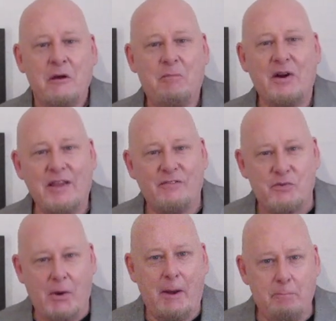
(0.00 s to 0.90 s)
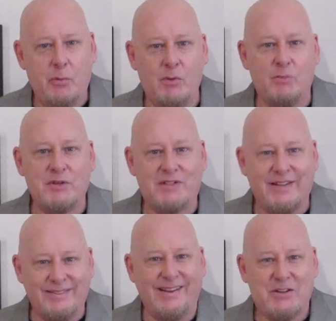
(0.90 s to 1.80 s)
but if Drambuie was
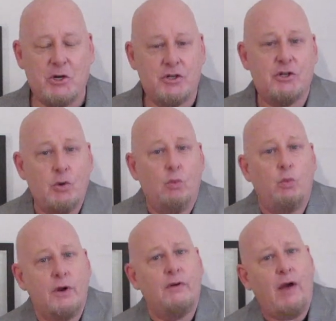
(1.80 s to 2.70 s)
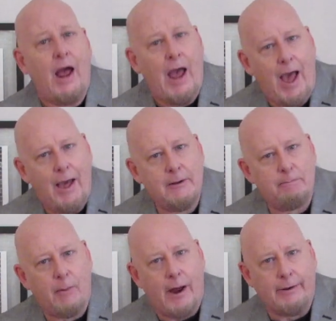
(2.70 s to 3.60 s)
delicious, you would have had
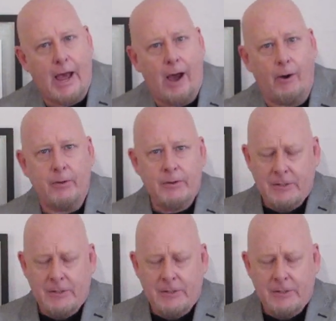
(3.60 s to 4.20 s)
it by now.